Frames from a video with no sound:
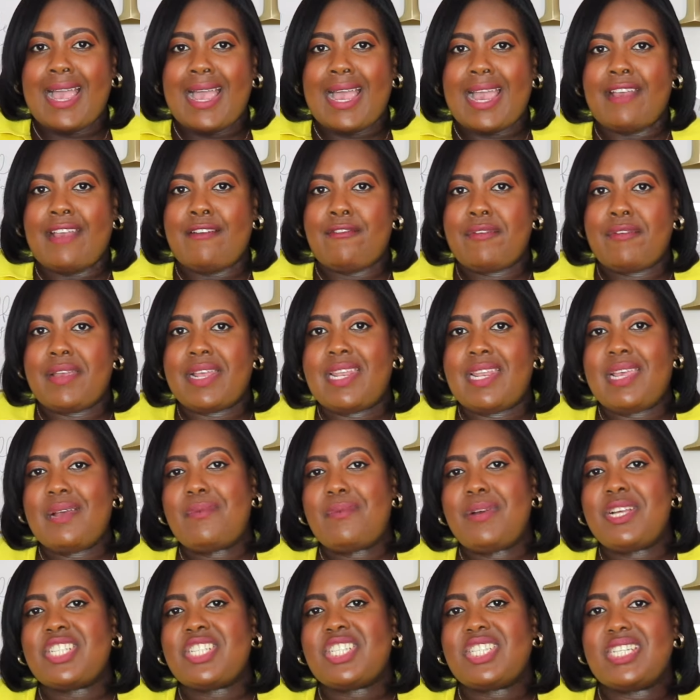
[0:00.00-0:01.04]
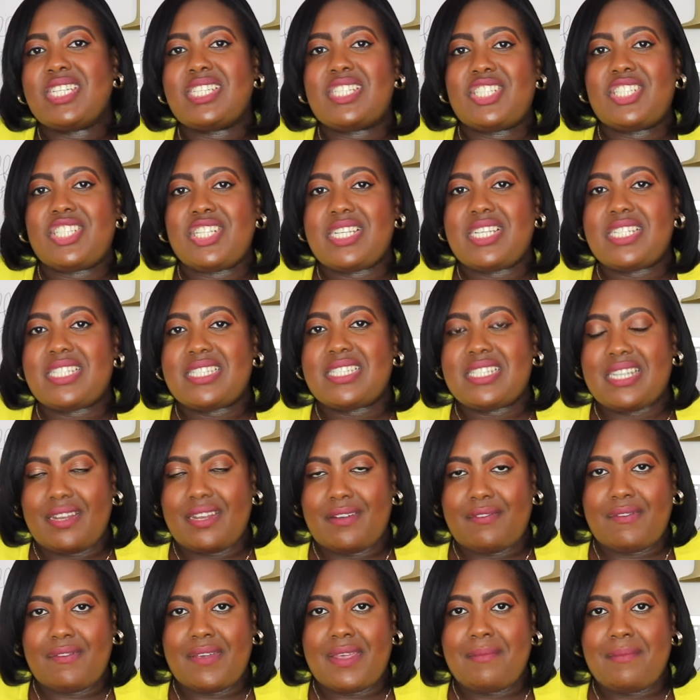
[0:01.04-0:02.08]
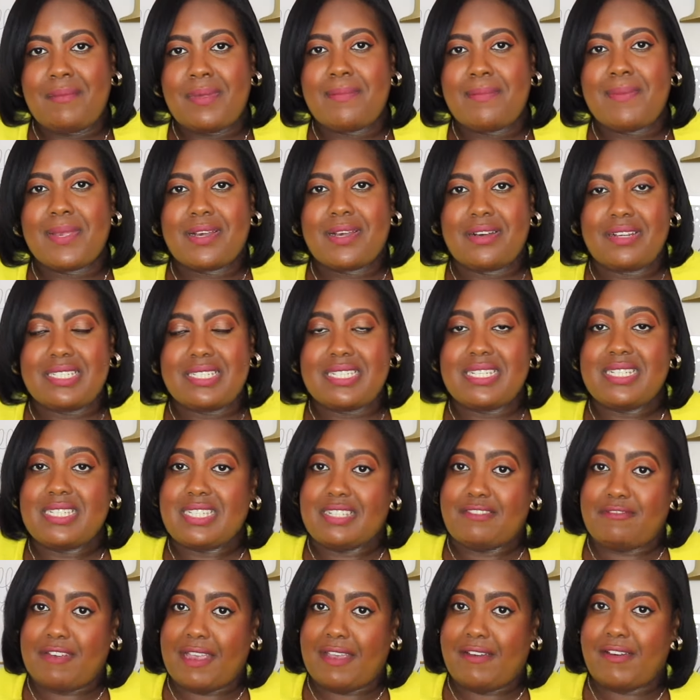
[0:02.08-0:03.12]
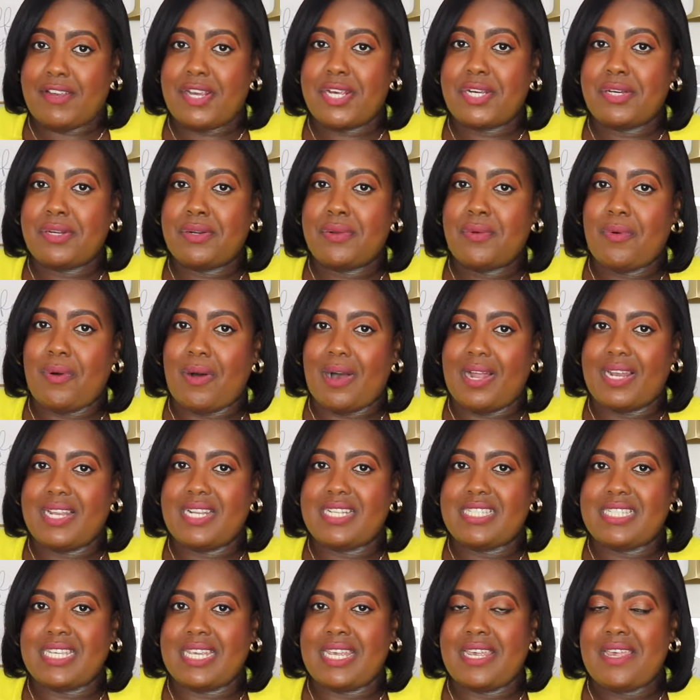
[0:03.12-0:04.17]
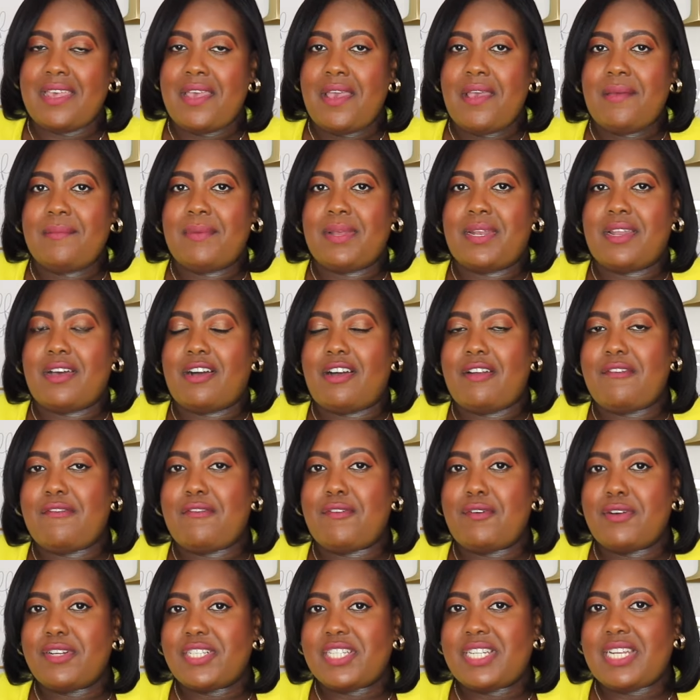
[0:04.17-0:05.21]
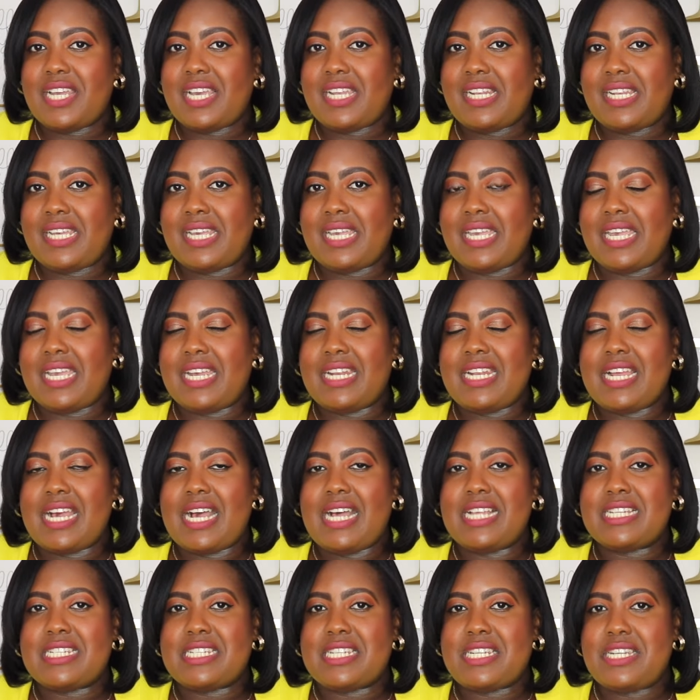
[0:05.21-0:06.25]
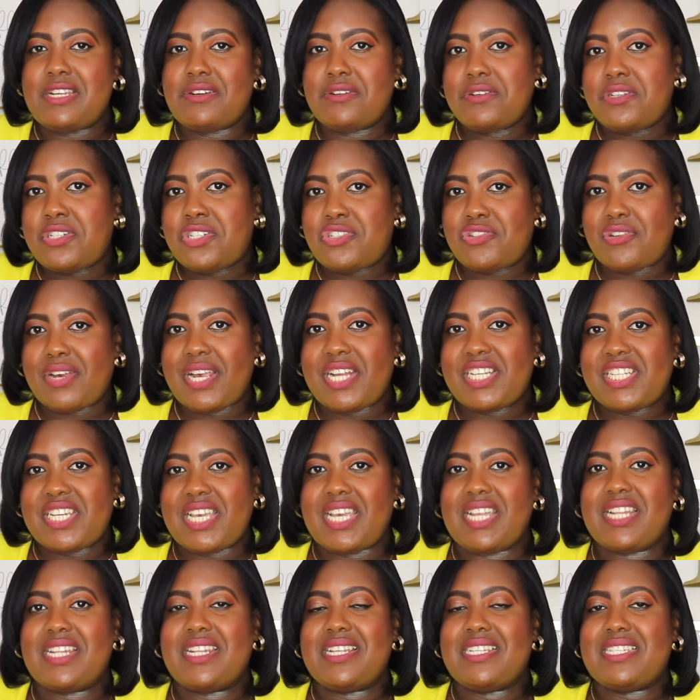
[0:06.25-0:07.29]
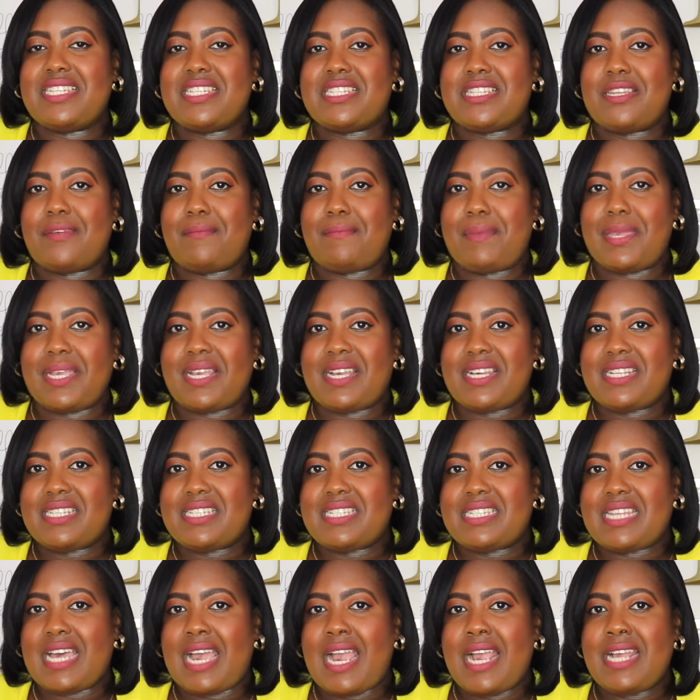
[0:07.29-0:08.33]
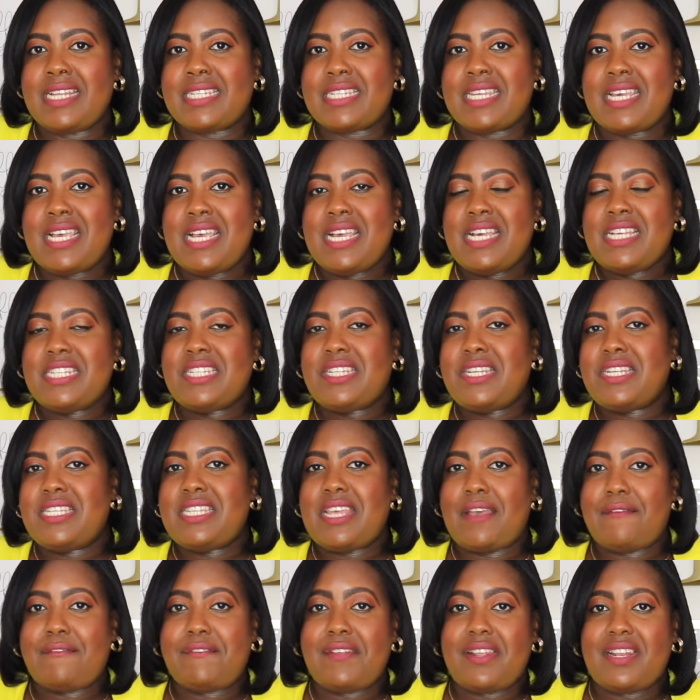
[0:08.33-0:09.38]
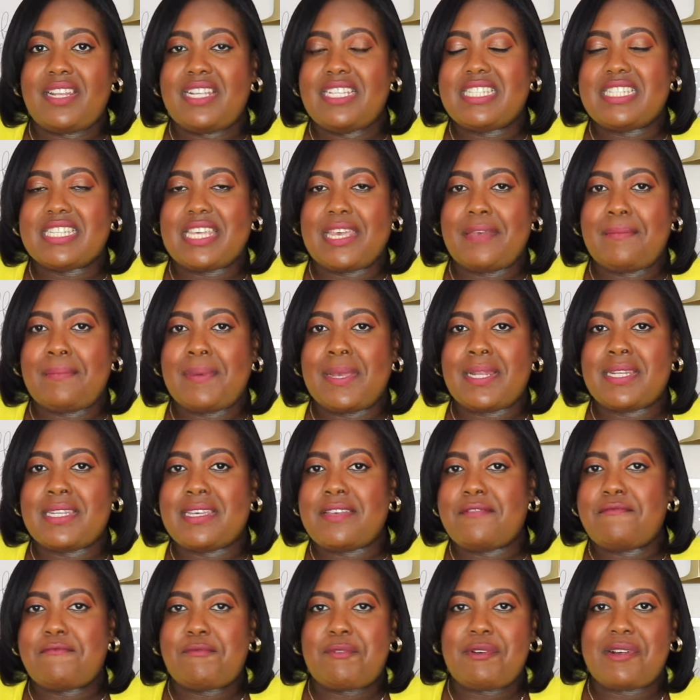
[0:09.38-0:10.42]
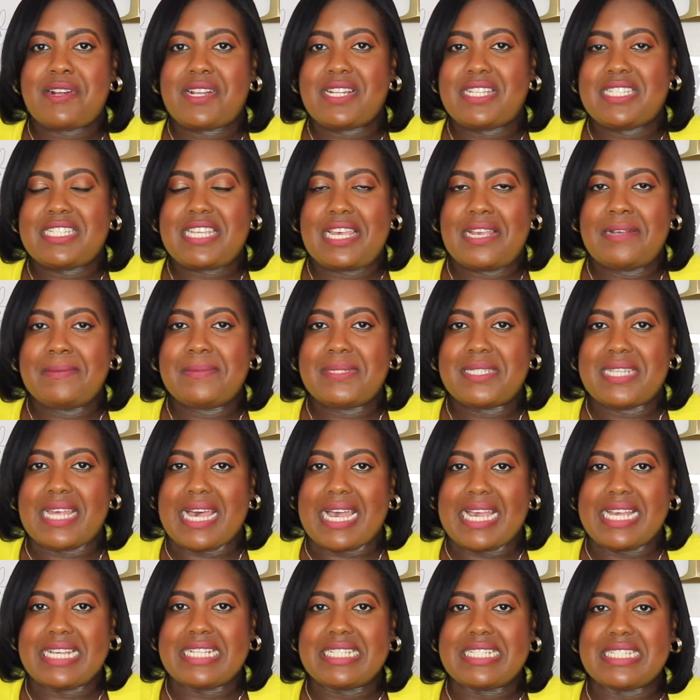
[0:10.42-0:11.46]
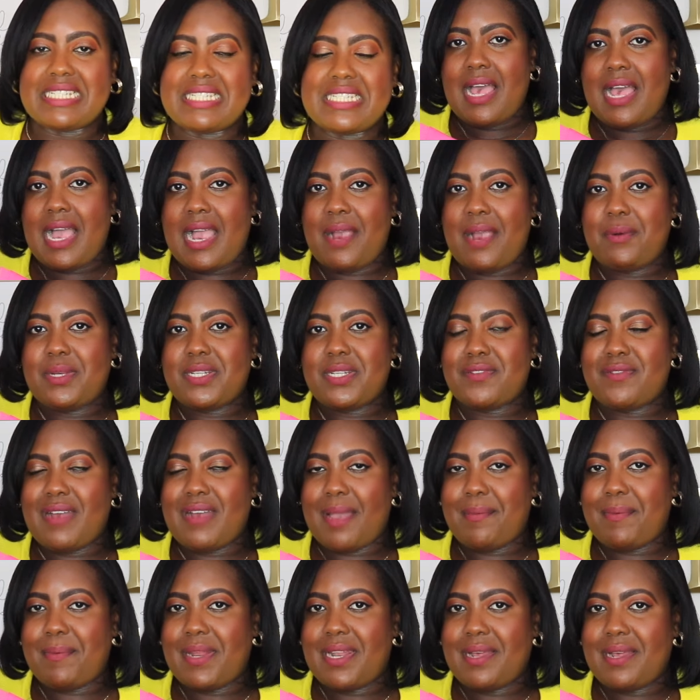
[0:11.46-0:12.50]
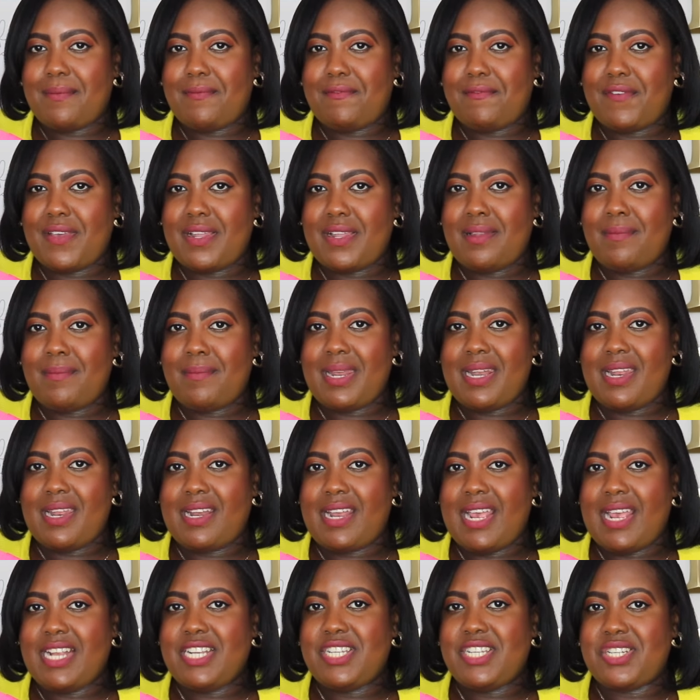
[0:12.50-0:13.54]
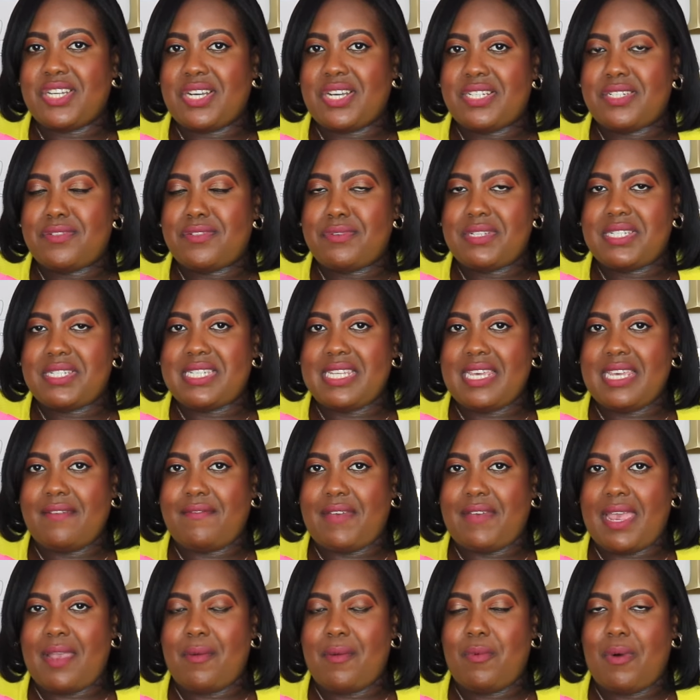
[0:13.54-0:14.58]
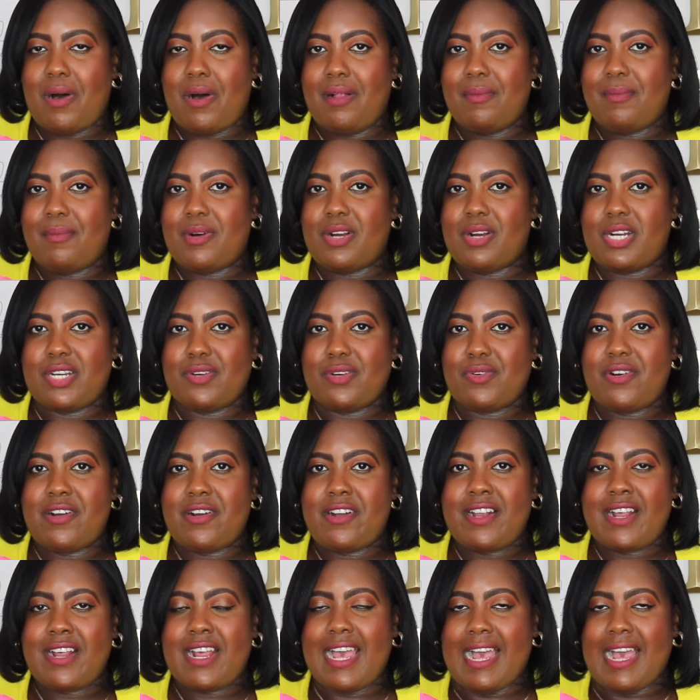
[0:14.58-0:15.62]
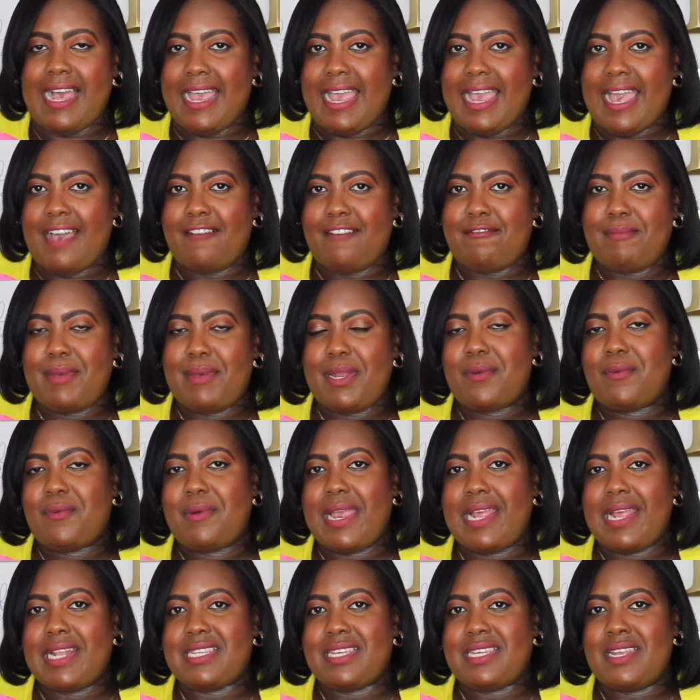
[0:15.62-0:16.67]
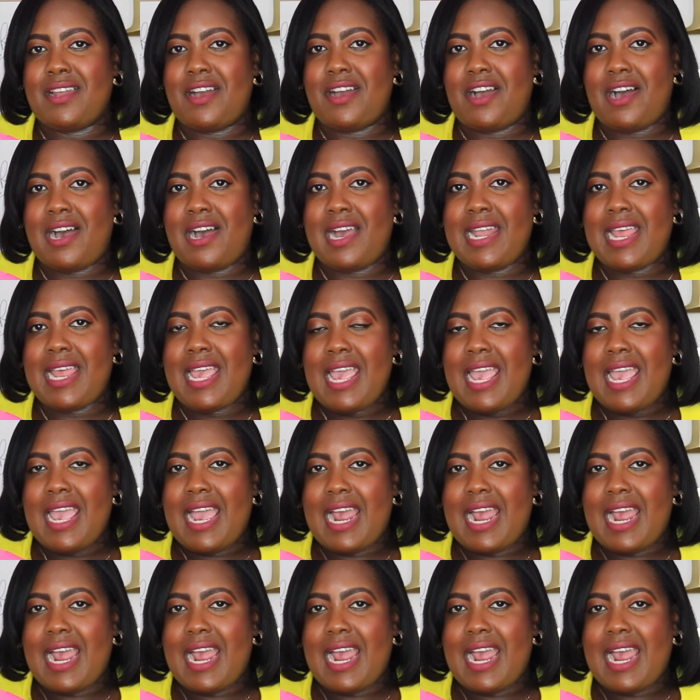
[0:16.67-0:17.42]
I really wish this jeans did fit me because it's very good quality but unfortunately definitely it has no stretch and this is the biggest size so definitely skip it if we're the same size I was wrapping up filming and I just received a Walmart order I have been waiting on